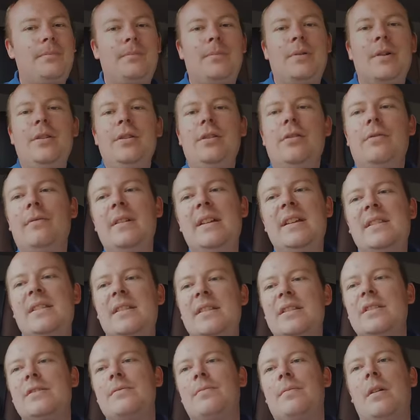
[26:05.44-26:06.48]
put your
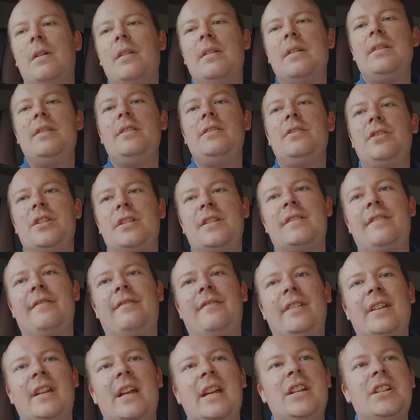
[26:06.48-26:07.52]
reasons why, your
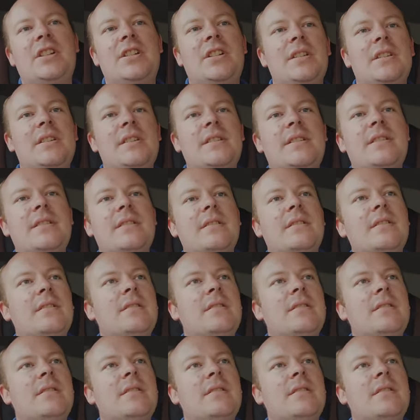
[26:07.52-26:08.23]
justifications,